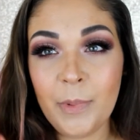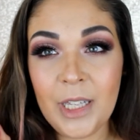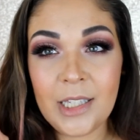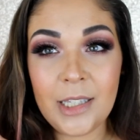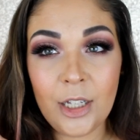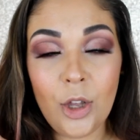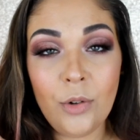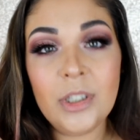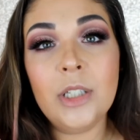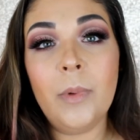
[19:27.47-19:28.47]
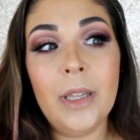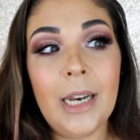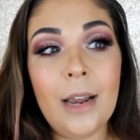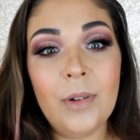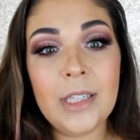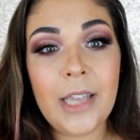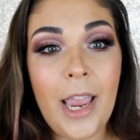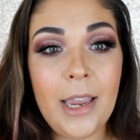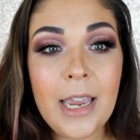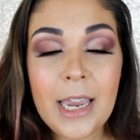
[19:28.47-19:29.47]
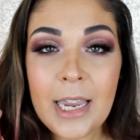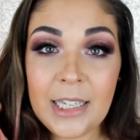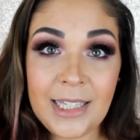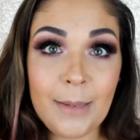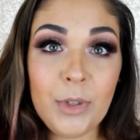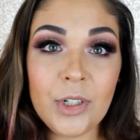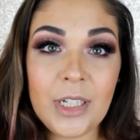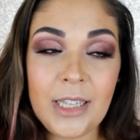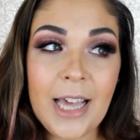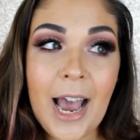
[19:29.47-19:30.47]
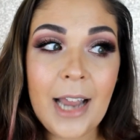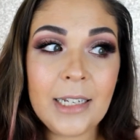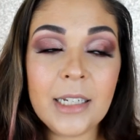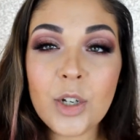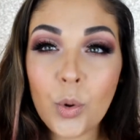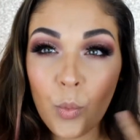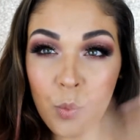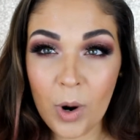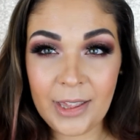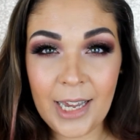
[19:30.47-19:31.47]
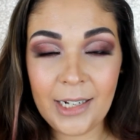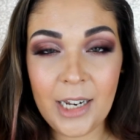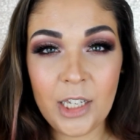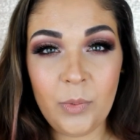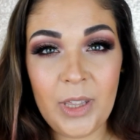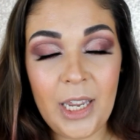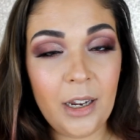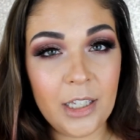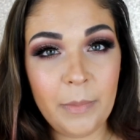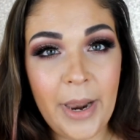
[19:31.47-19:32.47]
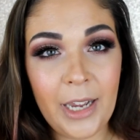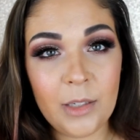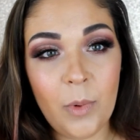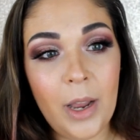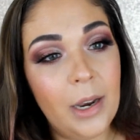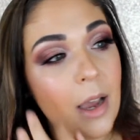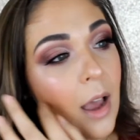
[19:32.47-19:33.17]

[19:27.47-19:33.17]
But this is the closest one that I would say is similar to that, what that does with the It Cosmetics one,